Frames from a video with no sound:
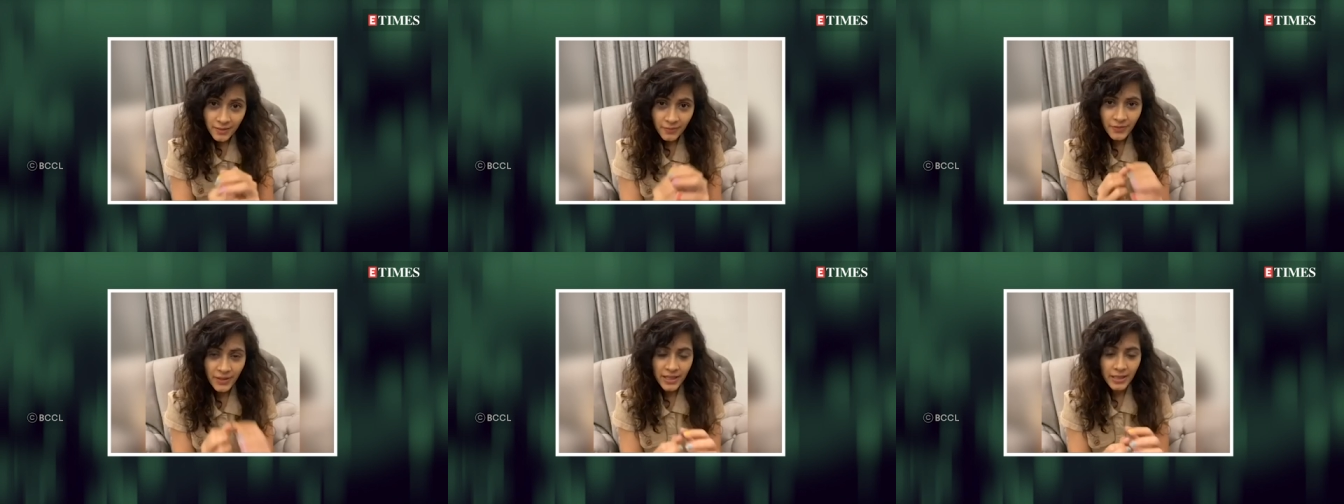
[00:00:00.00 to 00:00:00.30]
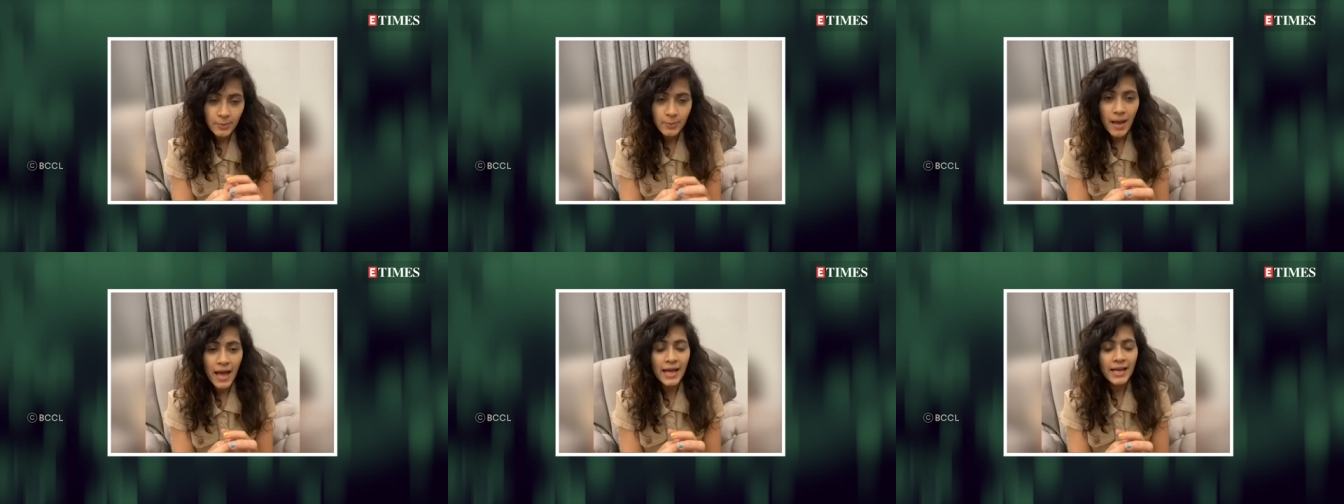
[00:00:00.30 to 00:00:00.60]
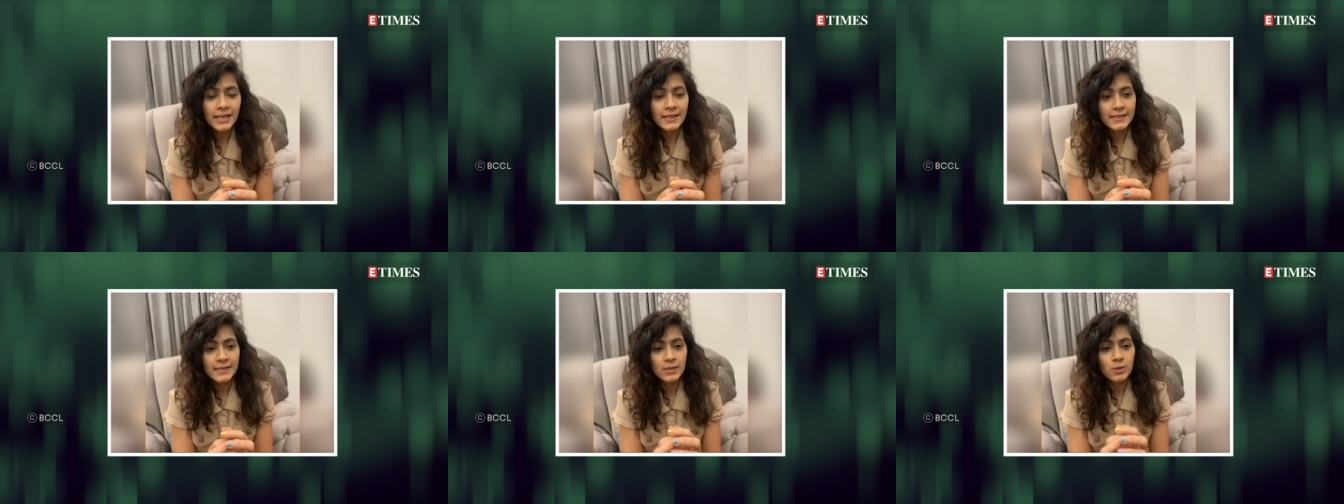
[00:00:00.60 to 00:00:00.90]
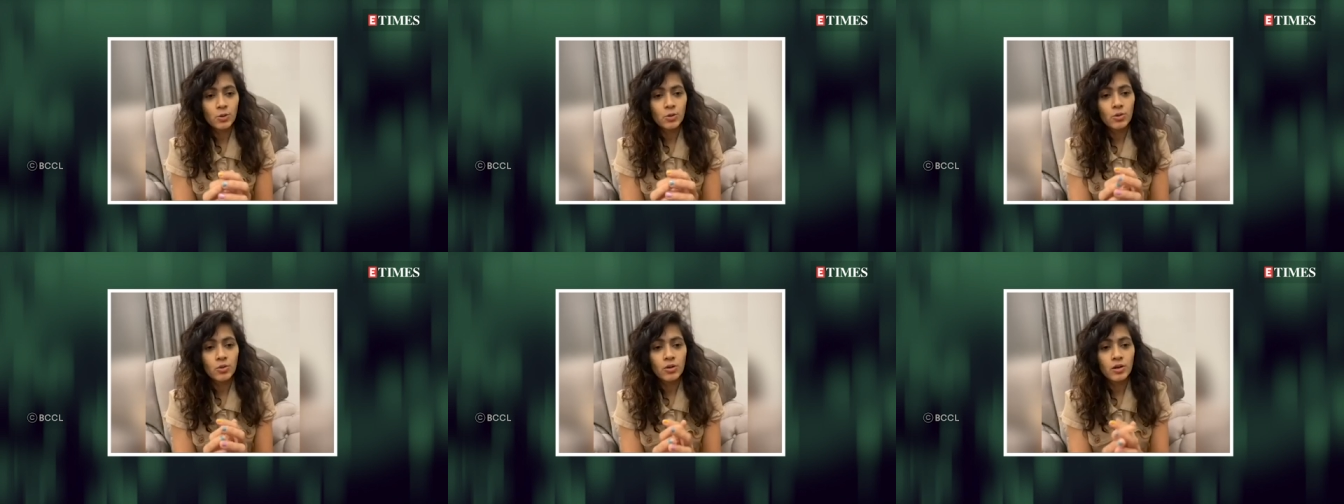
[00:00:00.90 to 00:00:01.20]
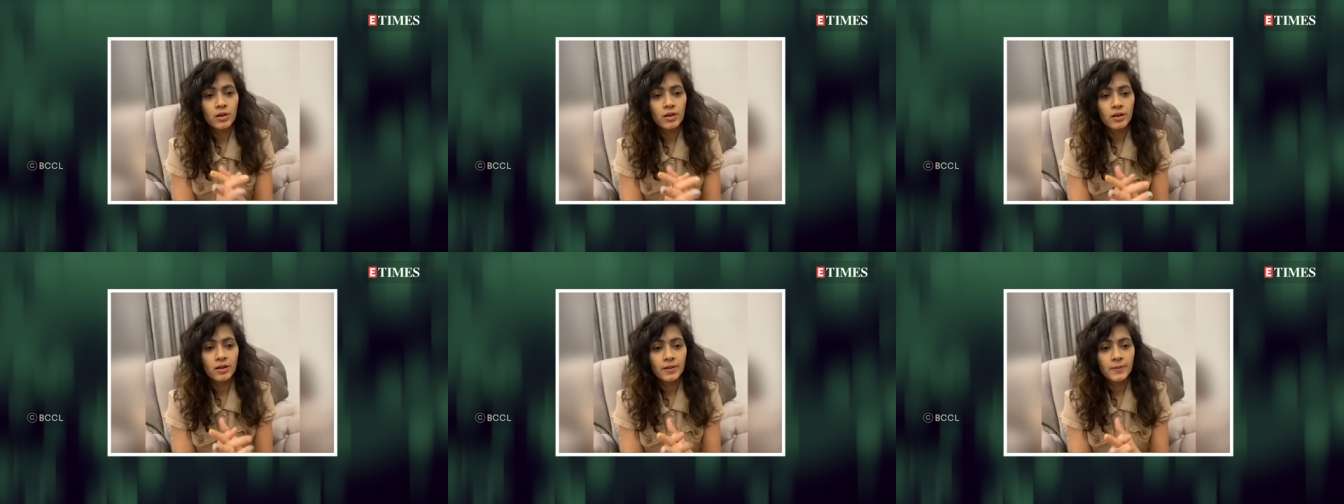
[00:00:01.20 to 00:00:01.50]
feedback, so
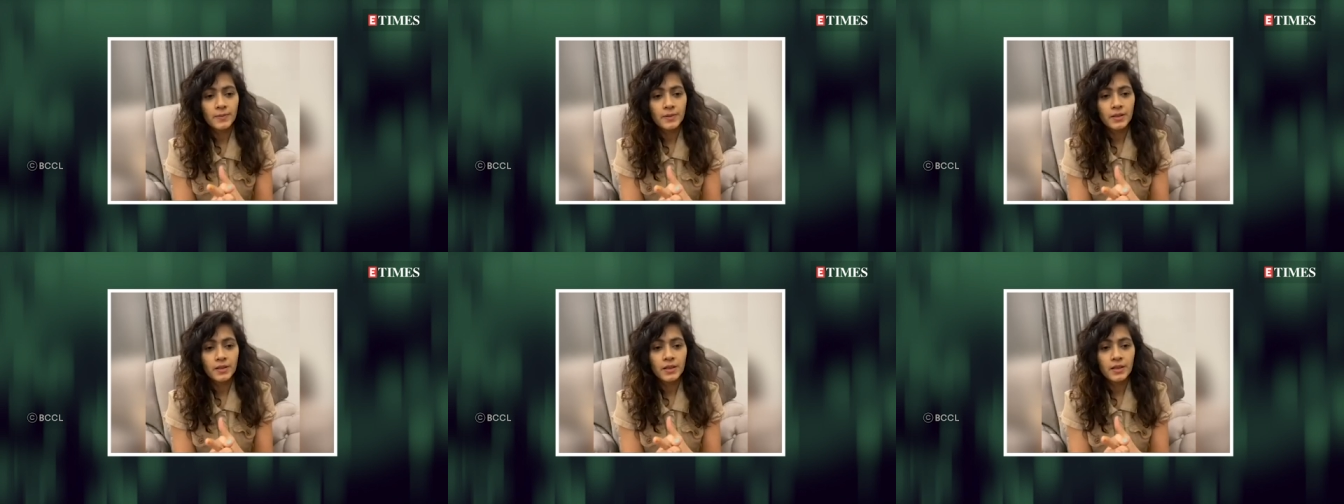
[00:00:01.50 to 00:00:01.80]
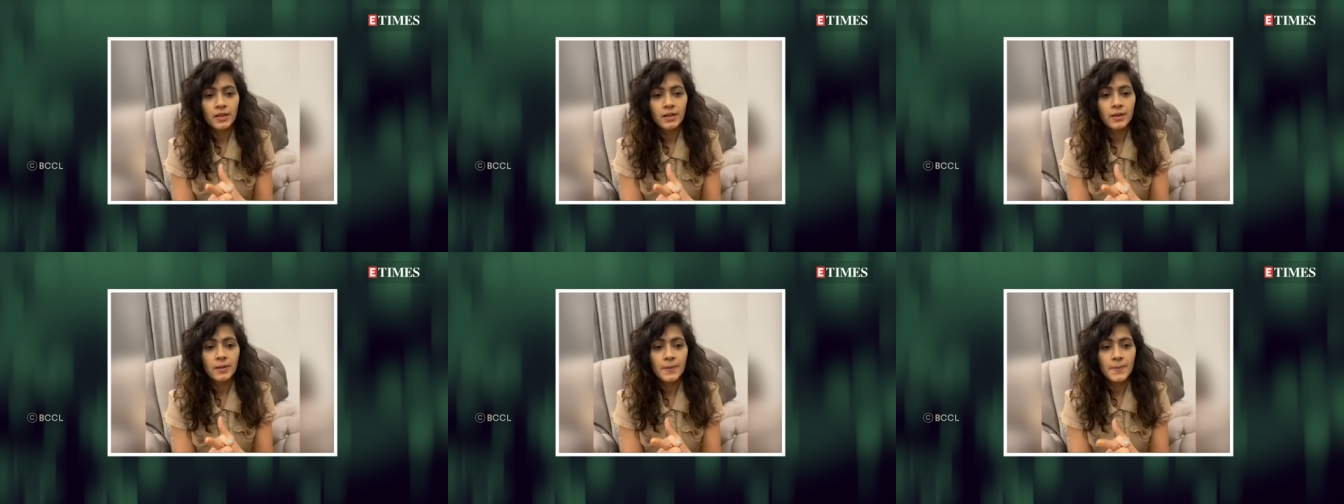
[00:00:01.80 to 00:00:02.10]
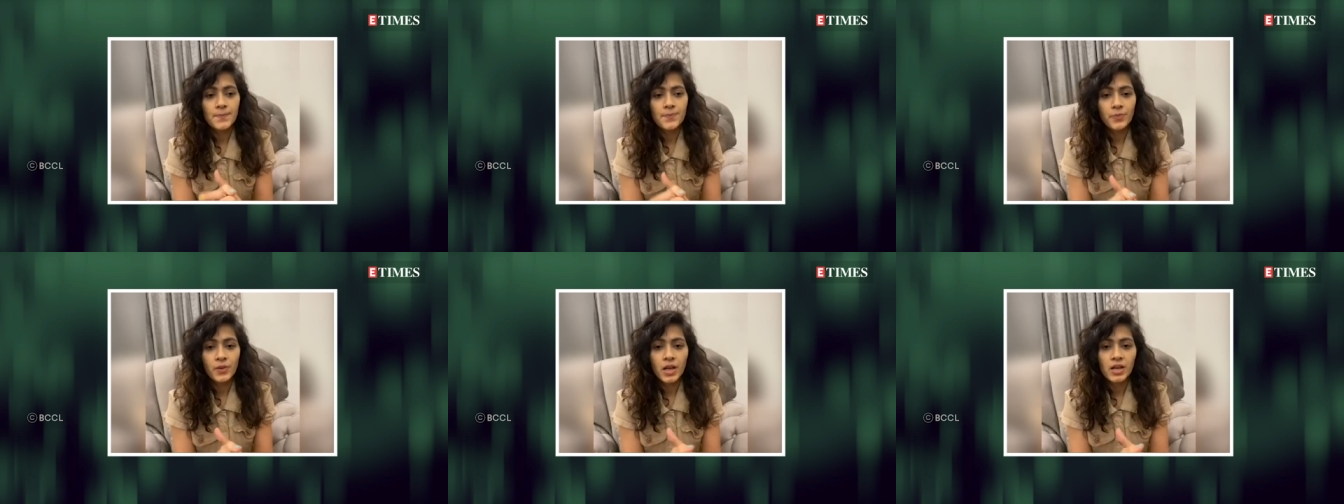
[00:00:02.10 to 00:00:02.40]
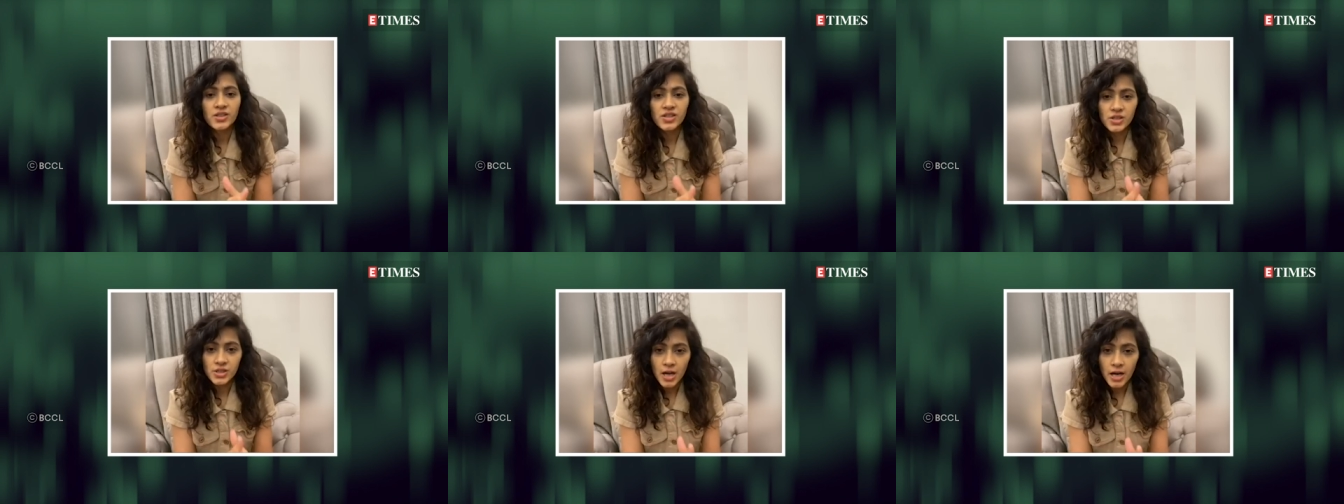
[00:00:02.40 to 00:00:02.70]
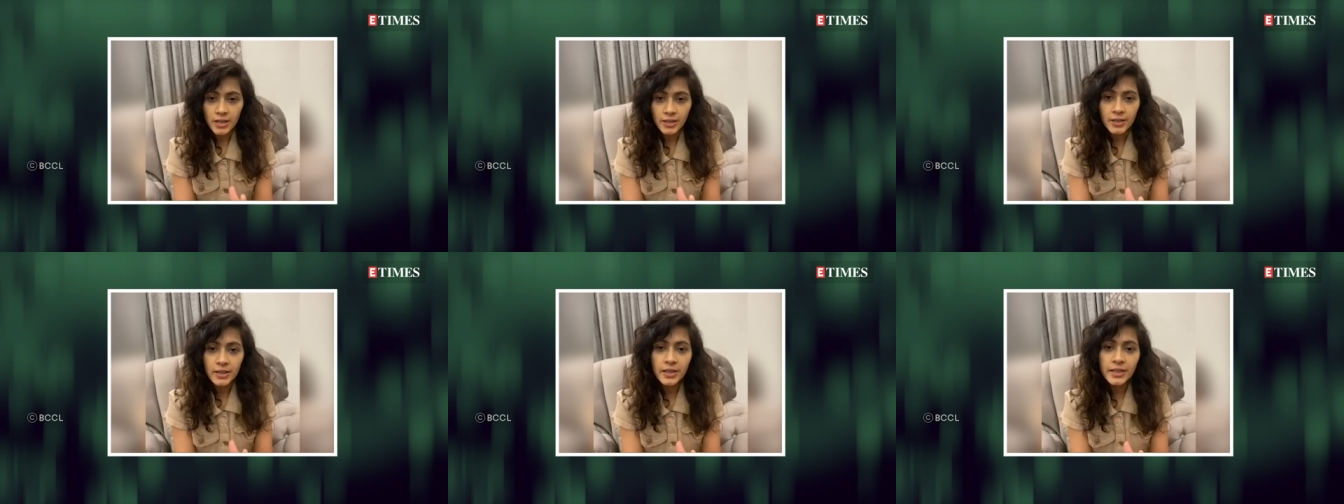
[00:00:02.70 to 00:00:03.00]
the
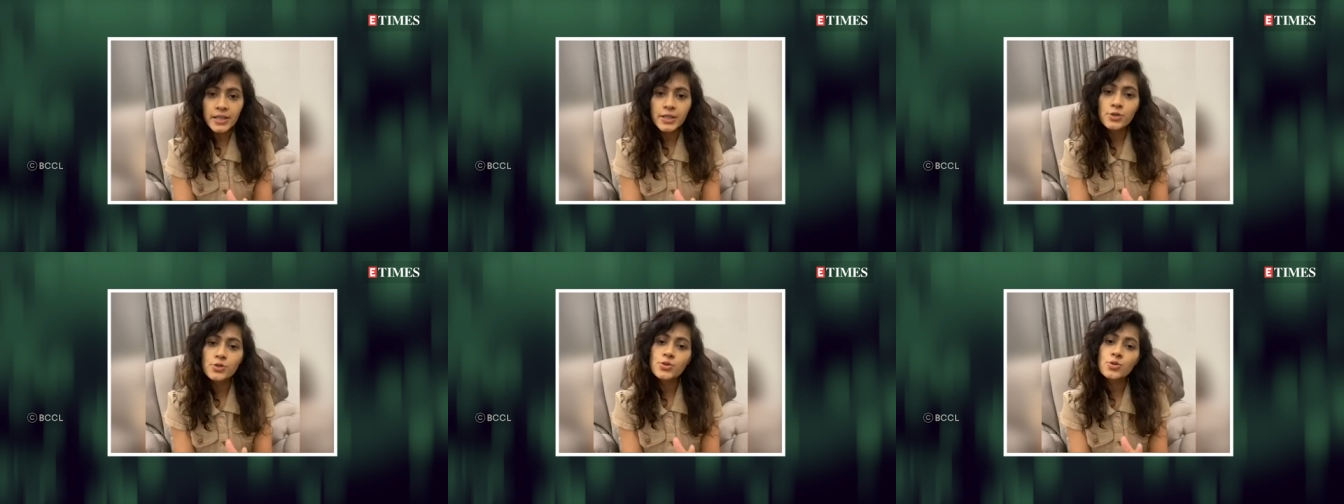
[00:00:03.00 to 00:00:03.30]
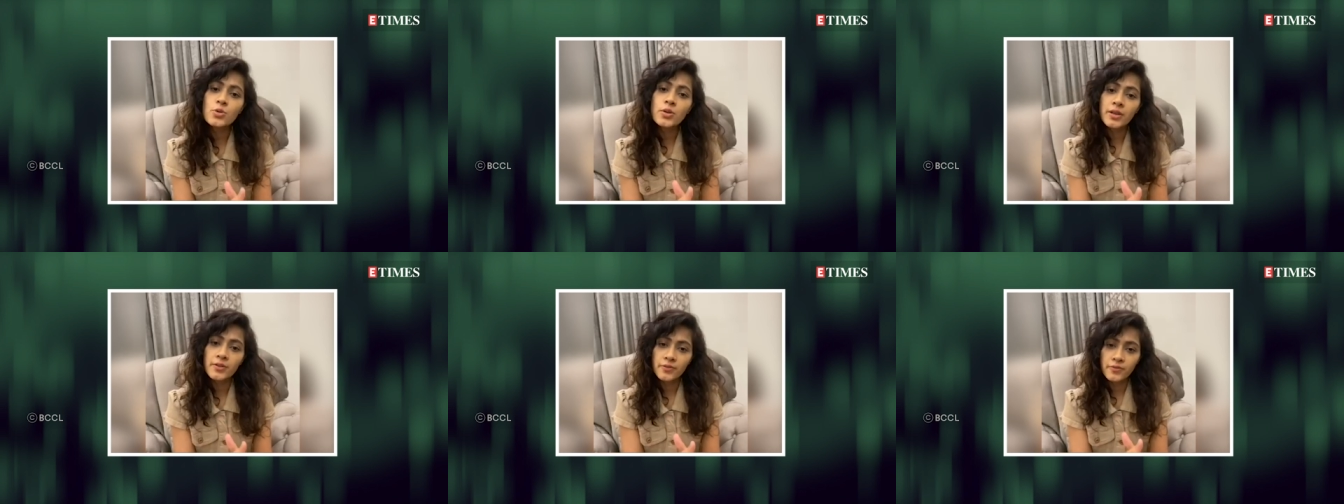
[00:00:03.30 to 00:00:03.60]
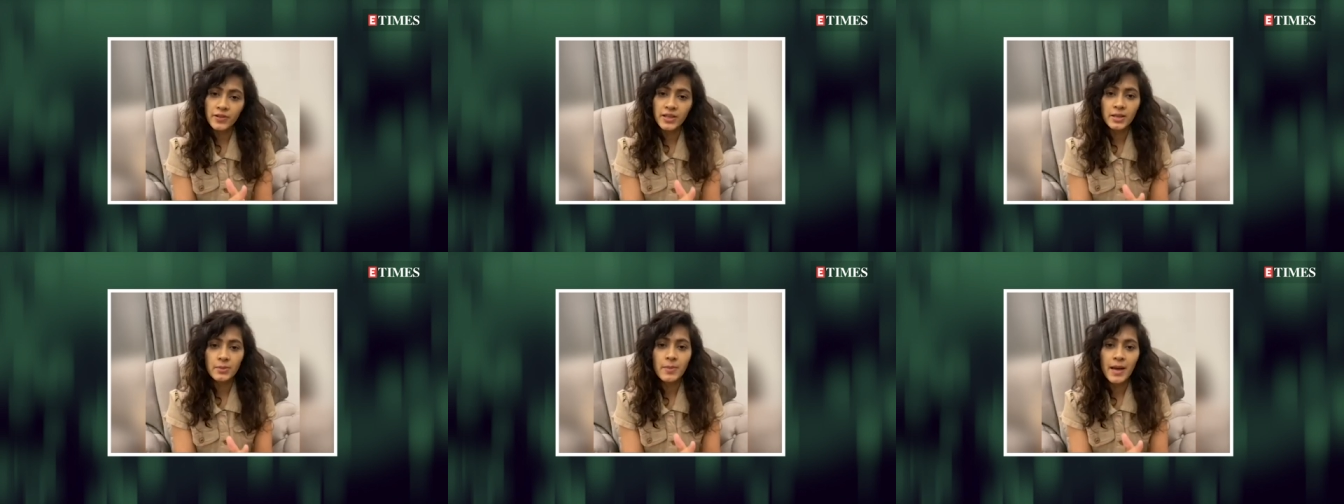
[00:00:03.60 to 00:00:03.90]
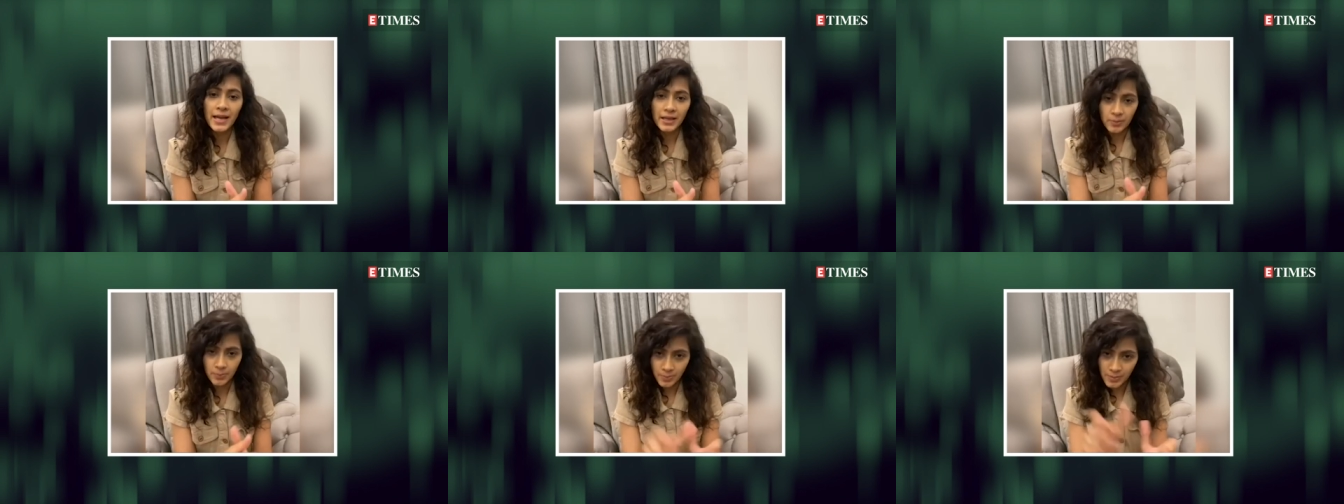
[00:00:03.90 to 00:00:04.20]
constructor used to give feedback,